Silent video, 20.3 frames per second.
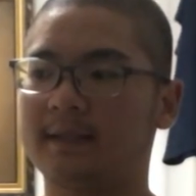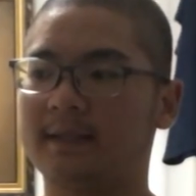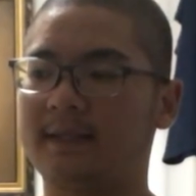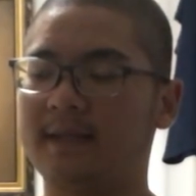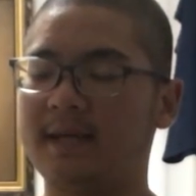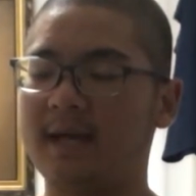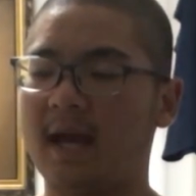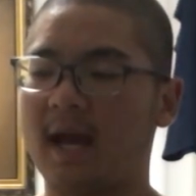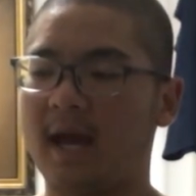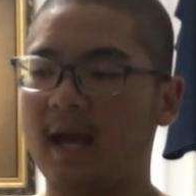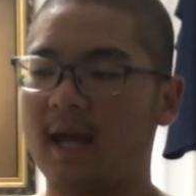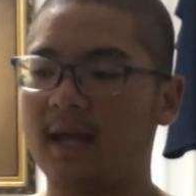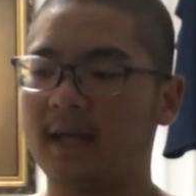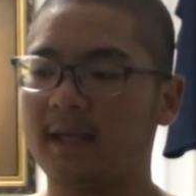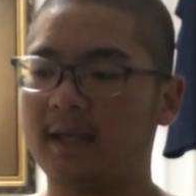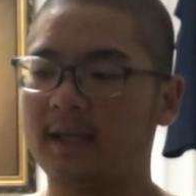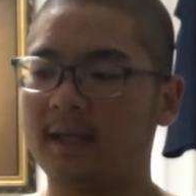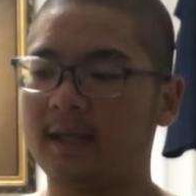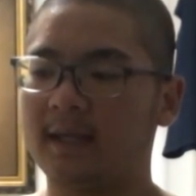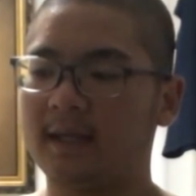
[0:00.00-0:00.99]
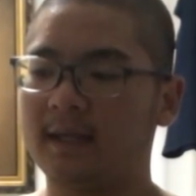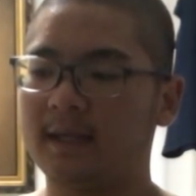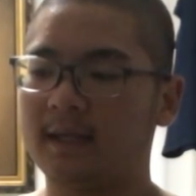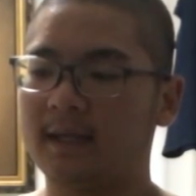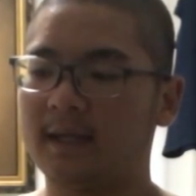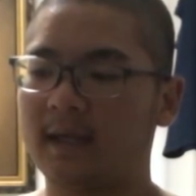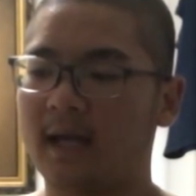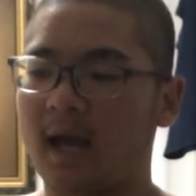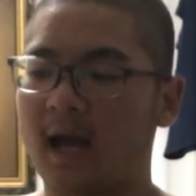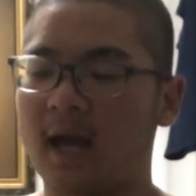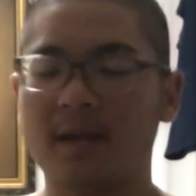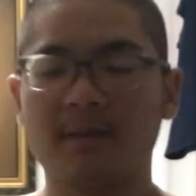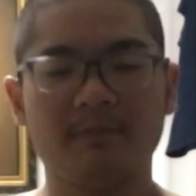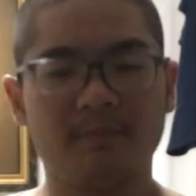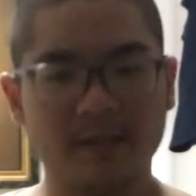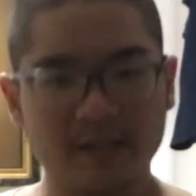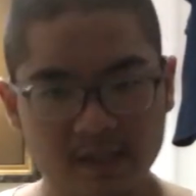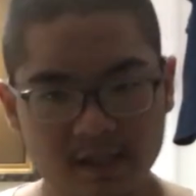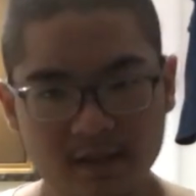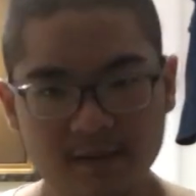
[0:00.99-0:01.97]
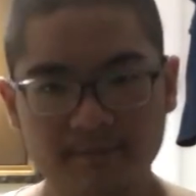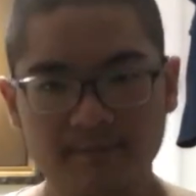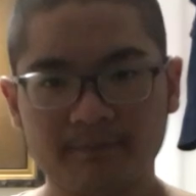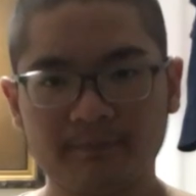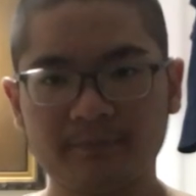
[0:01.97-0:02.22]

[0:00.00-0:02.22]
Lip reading: The IB,